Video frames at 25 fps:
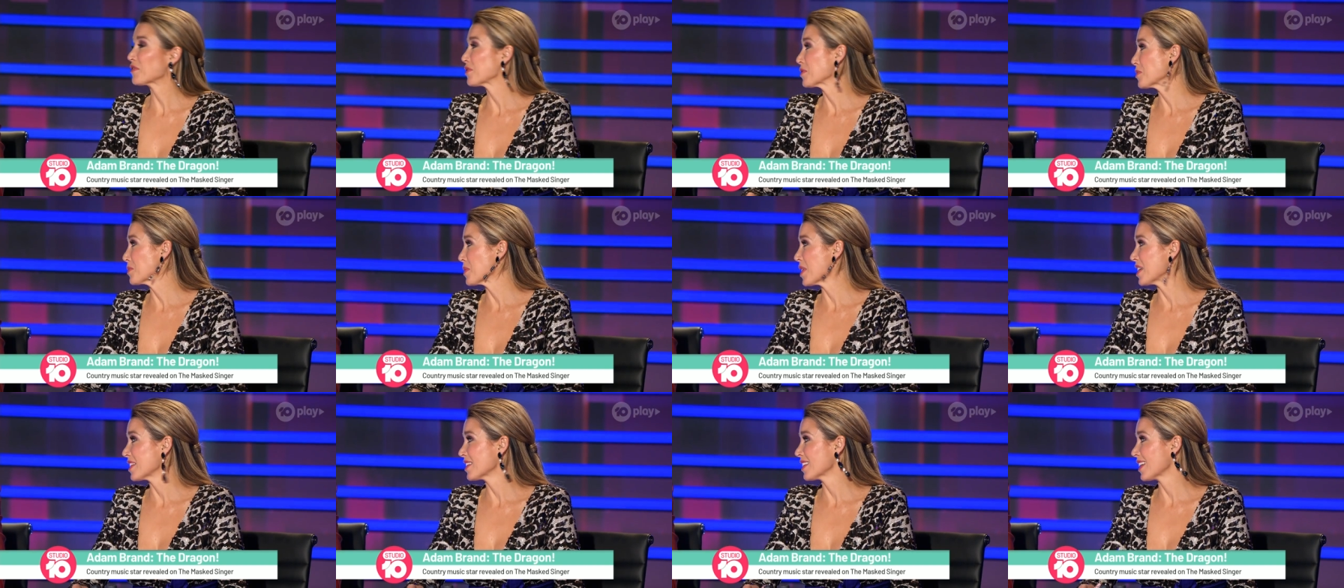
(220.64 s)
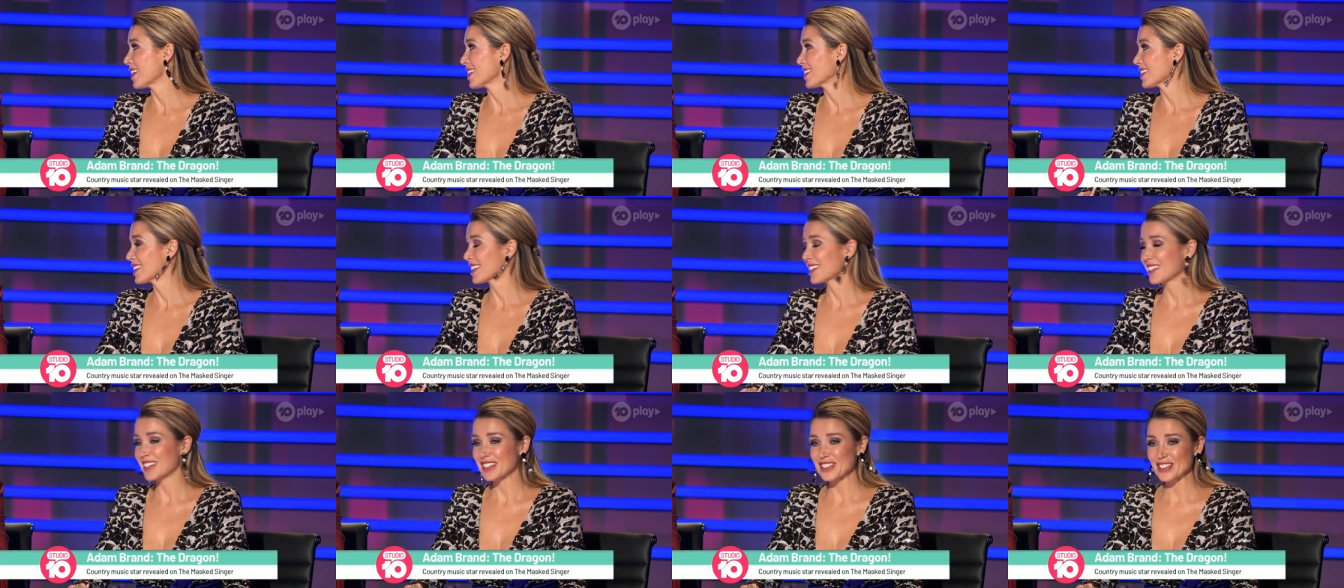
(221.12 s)
see
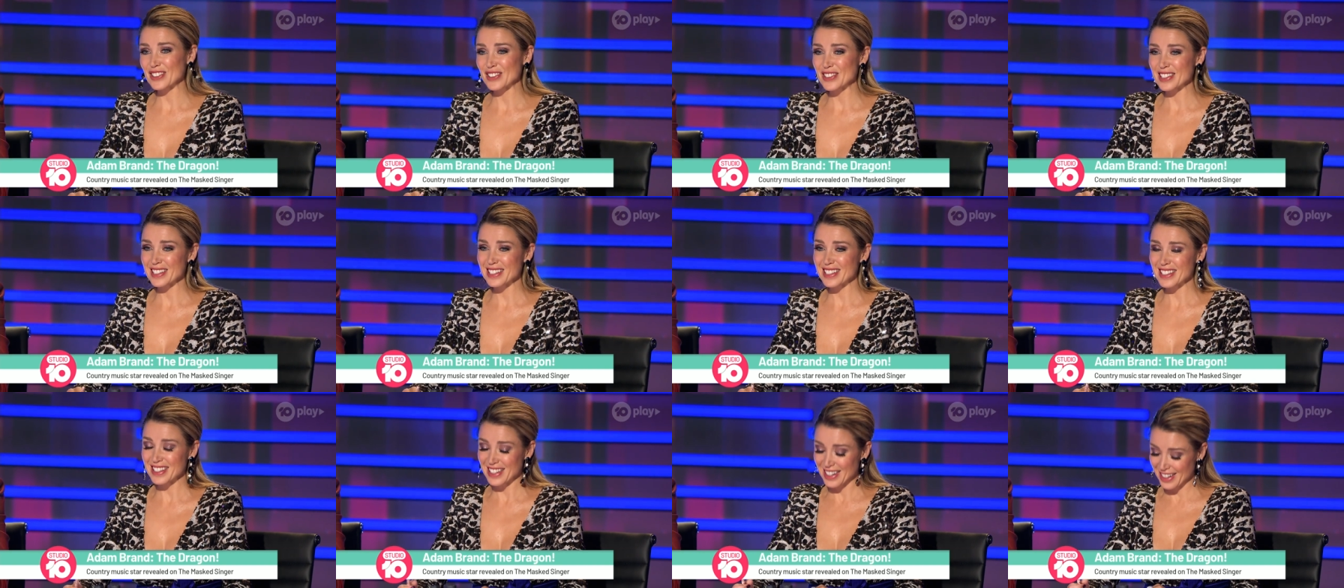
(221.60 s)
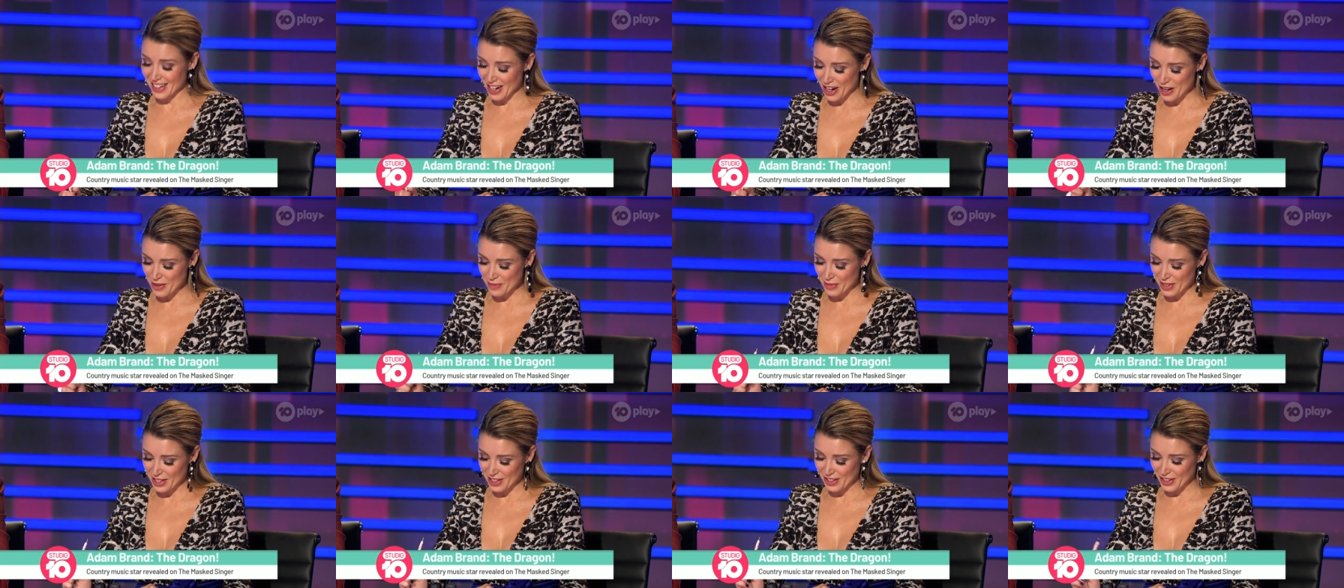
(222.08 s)
Dannii and, and
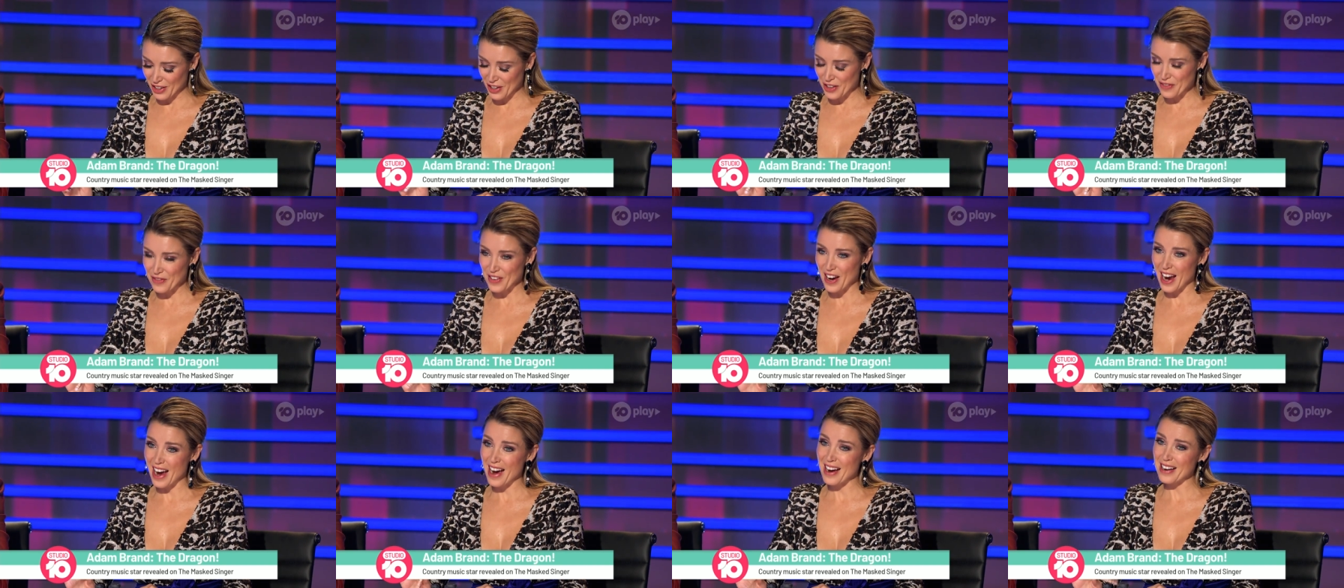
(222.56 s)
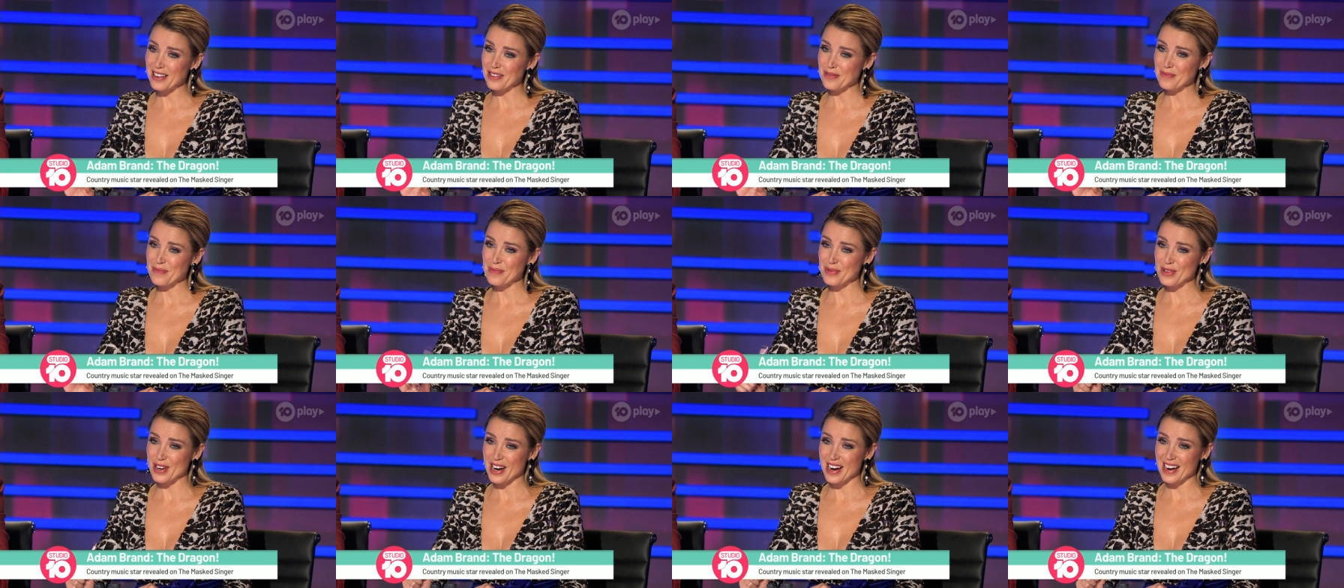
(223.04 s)
Jackie. They're
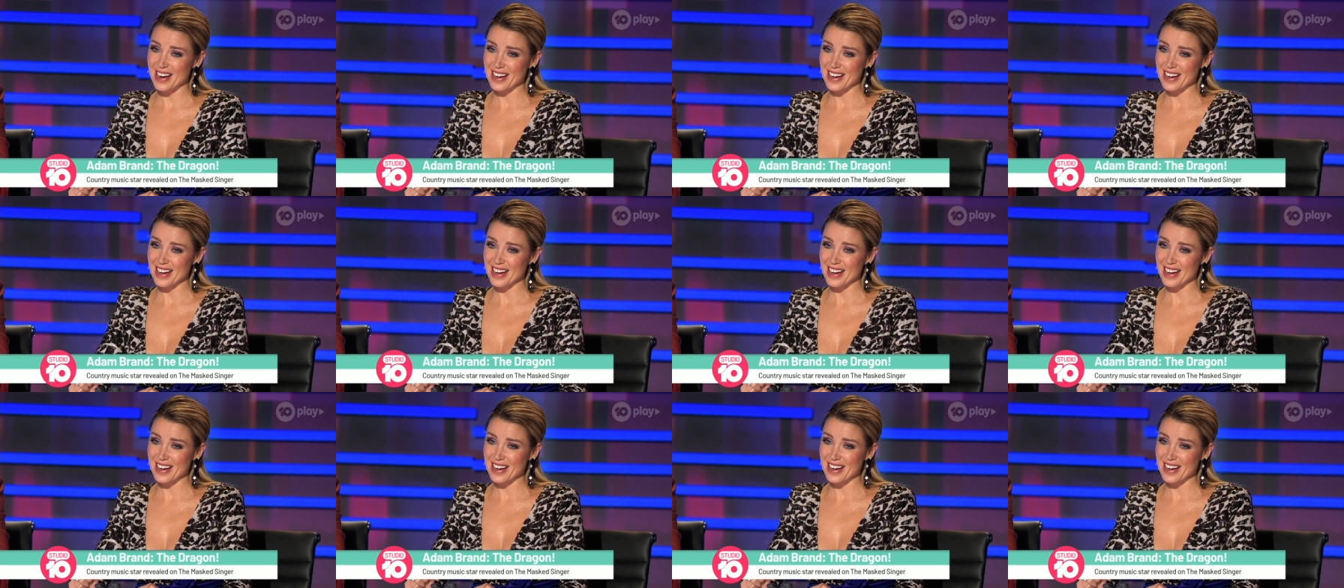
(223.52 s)
both